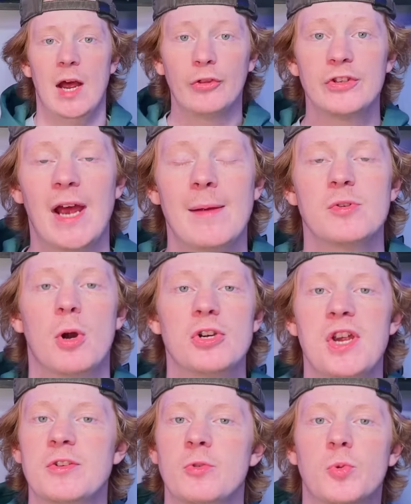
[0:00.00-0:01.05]
Now, at the time Ja'Marr
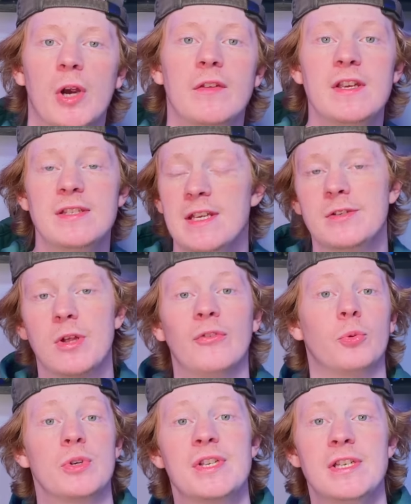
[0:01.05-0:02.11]
Chase was wearing these, these
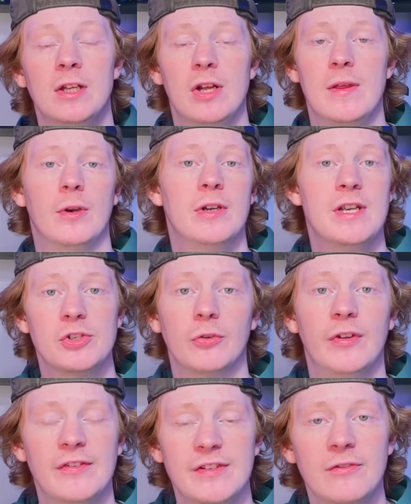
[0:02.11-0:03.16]
gloves were still in their initial
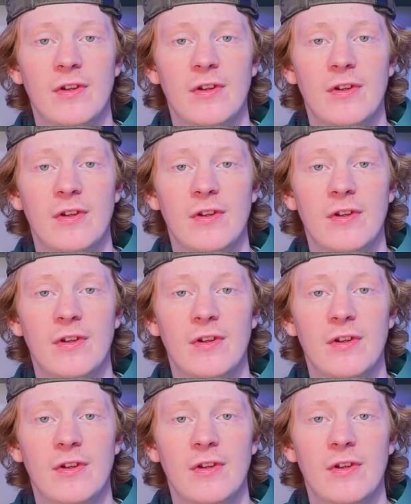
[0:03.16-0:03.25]
testing